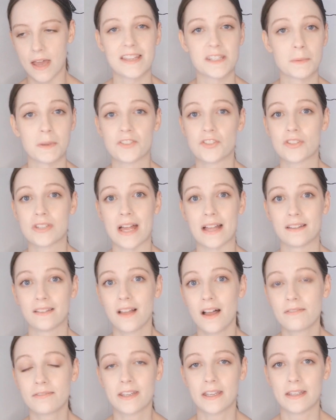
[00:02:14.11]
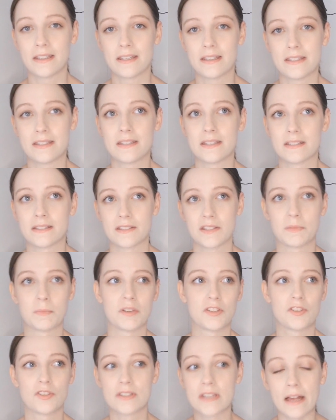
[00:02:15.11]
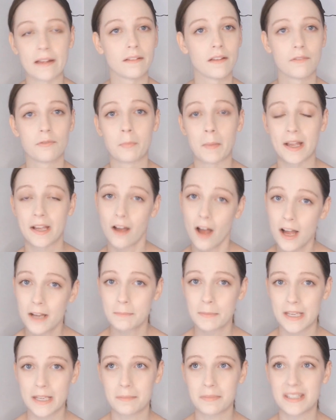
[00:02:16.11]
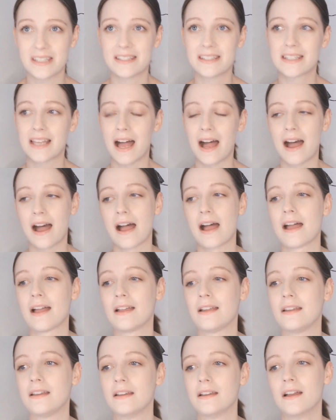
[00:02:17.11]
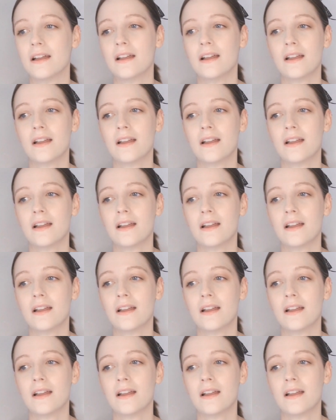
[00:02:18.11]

As much as I love kids and as much as I love my god babies, I